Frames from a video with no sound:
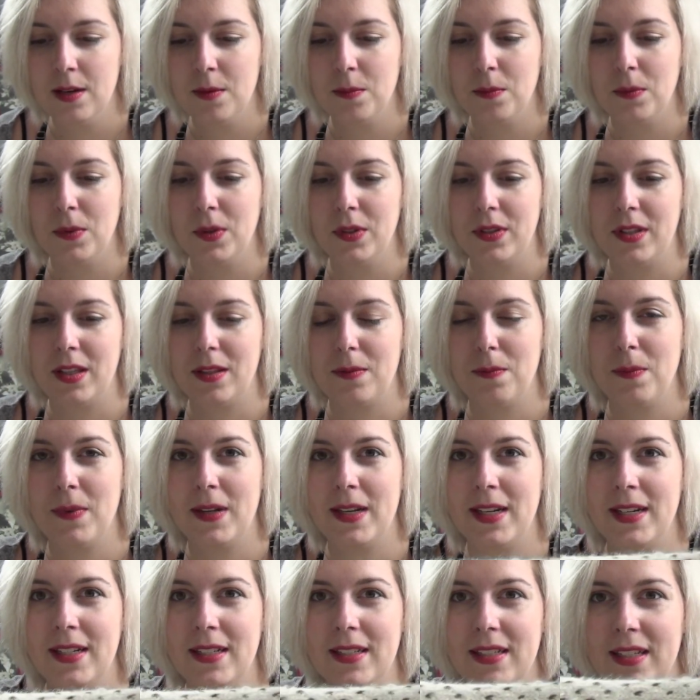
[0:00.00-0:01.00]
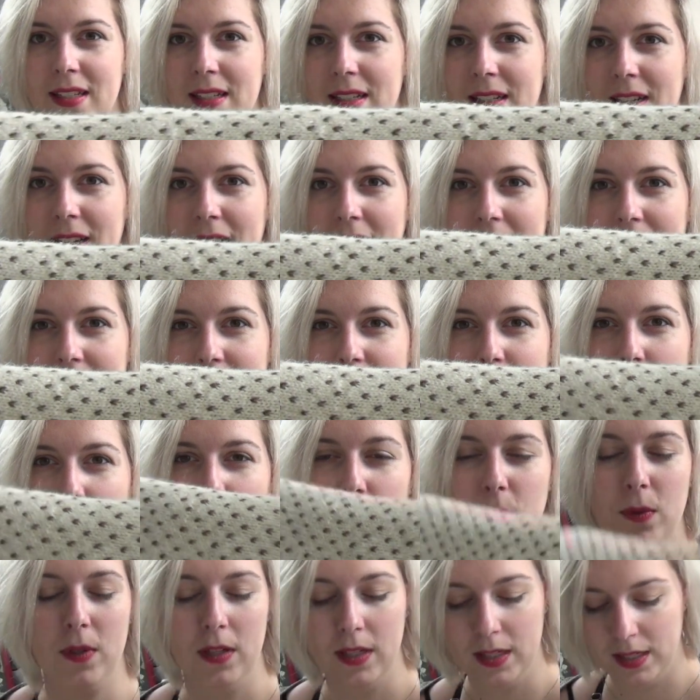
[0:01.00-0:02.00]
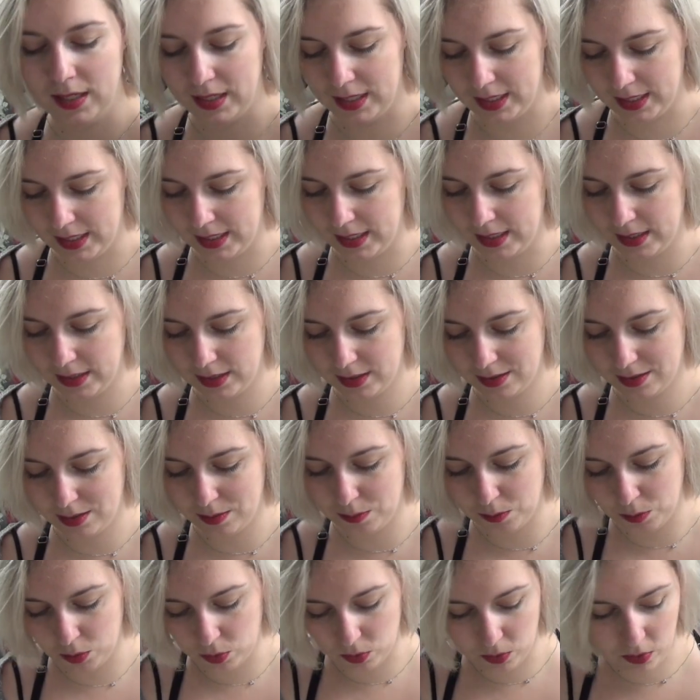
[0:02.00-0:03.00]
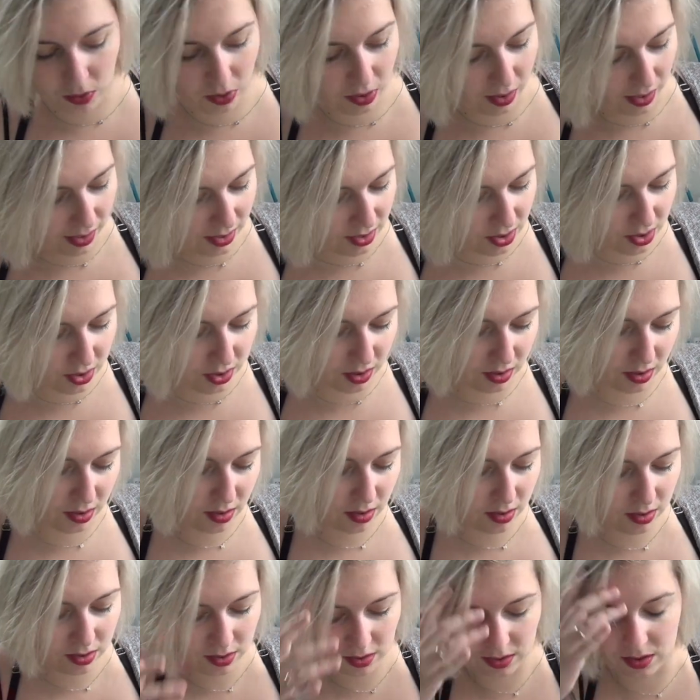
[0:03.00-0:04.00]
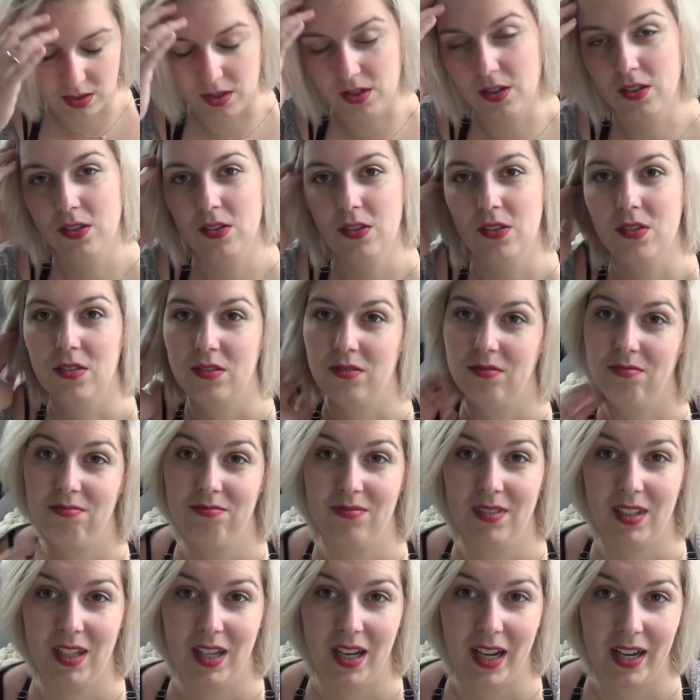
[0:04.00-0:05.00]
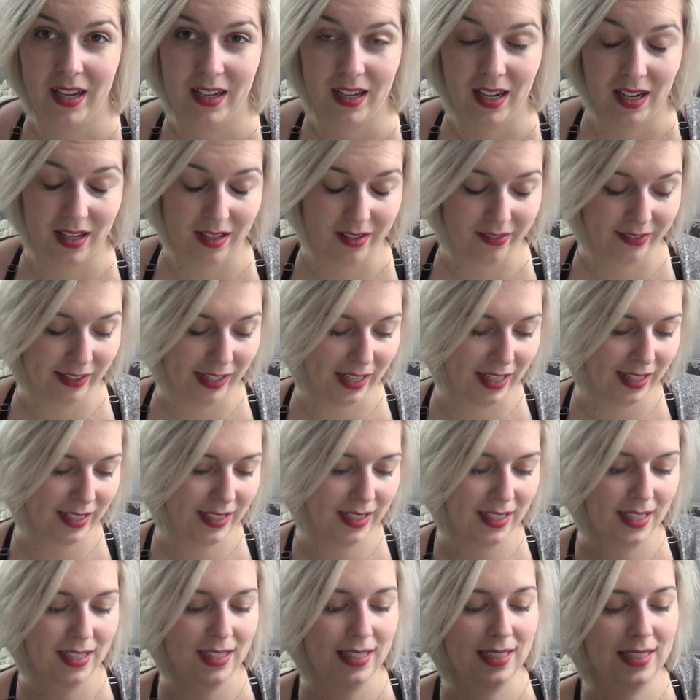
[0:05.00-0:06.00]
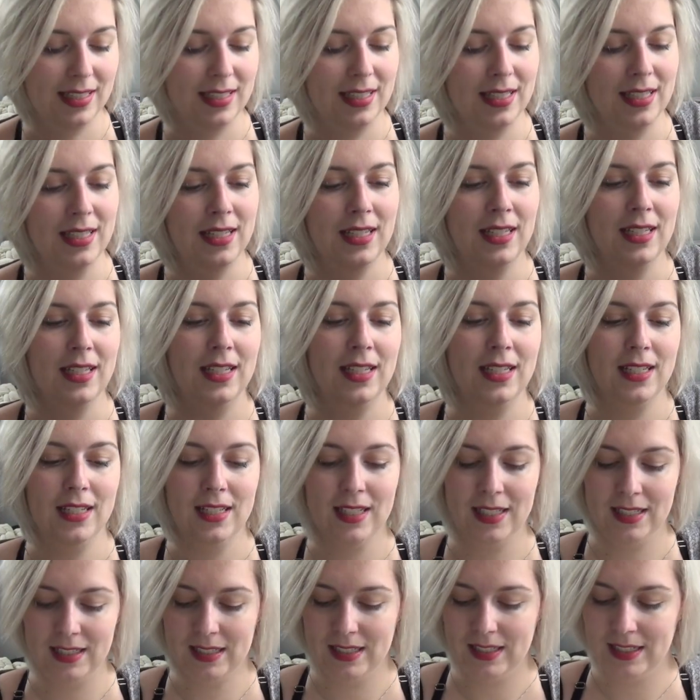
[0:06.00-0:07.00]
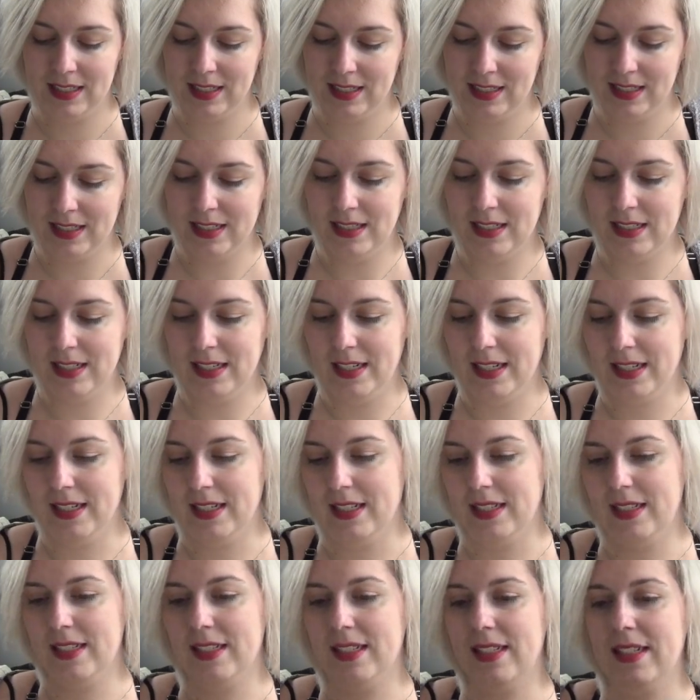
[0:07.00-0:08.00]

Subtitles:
but it makes it like a really smooth texture, so I kind of like it. And